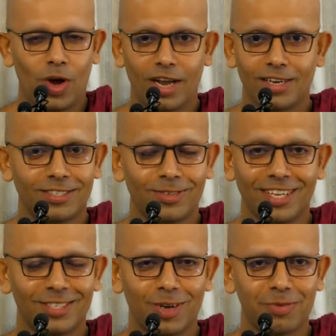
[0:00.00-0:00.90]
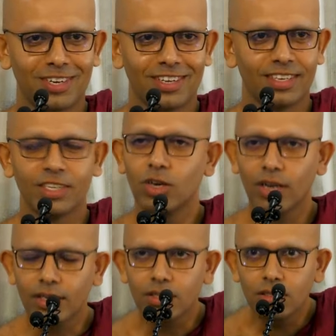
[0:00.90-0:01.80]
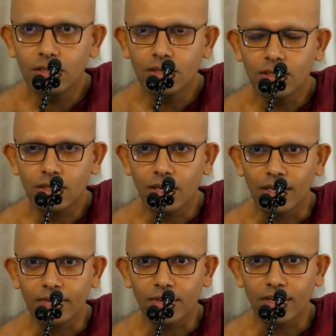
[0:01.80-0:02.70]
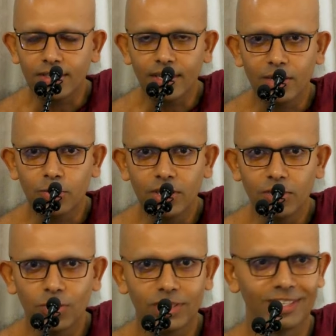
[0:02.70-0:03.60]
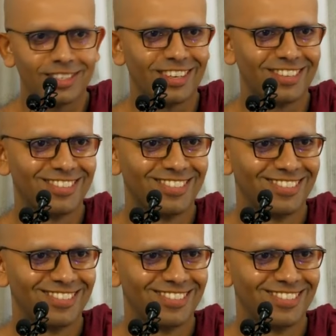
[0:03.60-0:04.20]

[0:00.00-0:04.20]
I understood that, Swaminatha. And you're like, can't even understand a word of what he's saying.